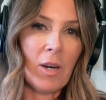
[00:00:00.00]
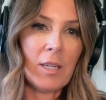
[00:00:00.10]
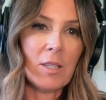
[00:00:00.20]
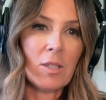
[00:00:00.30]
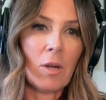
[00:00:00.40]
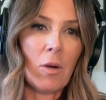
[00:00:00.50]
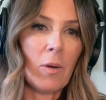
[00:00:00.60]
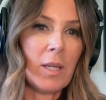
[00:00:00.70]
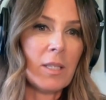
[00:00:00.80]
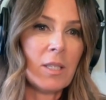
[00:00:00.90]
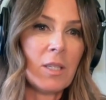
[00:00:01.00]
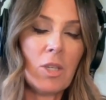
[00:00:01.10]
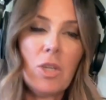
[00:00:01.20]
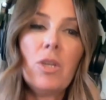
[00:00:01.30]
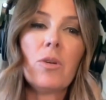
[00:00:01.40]
And so it's
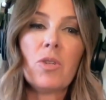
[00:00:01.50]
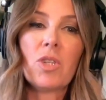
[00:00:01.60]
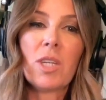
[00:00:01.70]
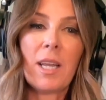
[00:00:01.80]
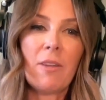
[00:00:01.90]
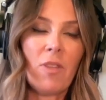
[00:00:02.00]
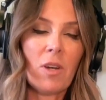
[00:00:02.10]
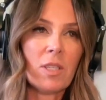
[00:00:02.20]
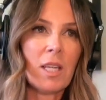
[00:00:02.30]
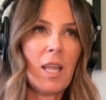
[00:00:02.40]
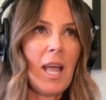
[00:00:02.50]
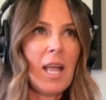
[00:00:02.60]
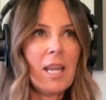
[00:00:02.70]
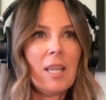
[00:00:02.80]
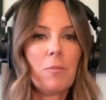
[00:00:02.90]
huge. And if there's
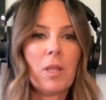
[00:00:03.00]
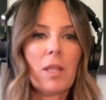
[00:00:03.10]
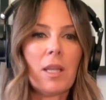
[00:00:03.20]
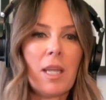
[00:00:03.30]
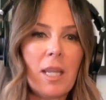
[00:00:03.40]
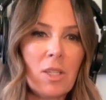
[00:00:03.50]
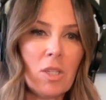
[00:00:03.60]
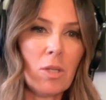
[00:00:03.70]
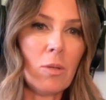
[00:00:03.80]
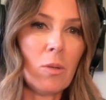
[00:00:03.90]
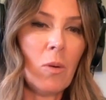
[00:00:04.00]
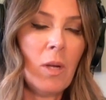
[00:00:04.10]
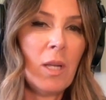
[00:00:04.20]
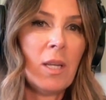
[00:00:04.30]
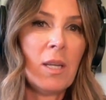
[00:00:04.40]
any ability to
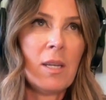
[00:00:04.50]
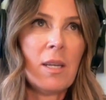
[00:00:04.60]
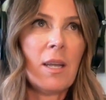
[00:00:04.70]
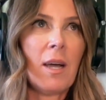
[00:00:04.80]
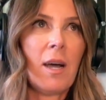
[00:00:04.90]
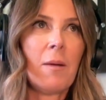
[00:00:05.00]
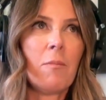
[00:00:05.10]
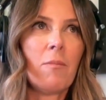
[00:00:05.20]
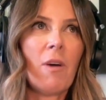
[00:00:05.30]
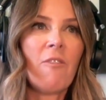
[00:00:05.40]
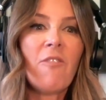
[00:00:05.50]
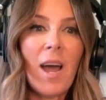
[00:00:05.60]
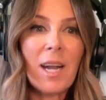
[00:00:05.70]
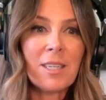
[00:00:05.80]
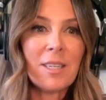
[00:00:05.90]

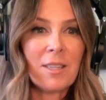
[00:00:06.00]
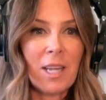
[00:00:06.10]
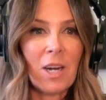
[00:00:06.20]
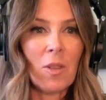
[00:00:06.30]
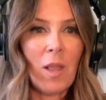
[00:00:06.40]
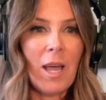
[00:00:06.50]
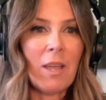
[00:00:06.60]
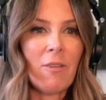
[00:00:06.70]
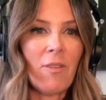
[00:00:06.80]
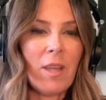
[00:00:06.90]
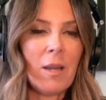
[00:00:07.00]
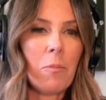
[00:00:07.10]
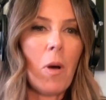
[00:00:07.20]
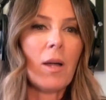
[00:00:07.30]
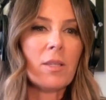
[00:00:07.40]
affect their life in a
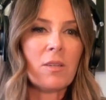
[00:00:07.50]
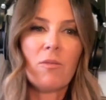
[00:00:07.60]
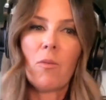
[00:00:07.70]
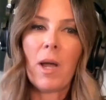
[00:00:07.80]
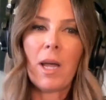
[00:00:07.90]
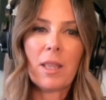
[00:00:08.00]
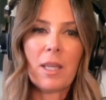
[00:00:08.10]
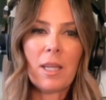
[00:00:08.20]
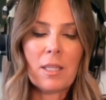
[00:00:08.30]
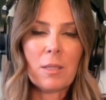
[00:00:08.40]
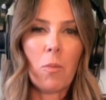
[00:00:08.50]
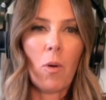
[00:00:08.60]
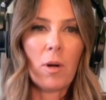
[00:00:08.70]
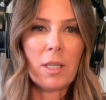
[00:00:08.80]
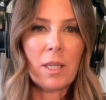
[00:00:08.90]
positive way, I think it's
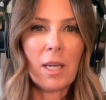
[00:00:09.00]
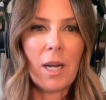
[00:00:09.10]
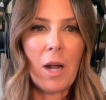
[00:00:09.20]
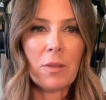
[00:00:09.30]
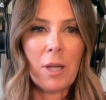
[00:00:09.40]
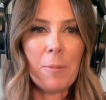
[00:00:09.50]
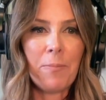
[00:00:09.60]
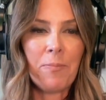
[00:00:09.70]
important to get it out there.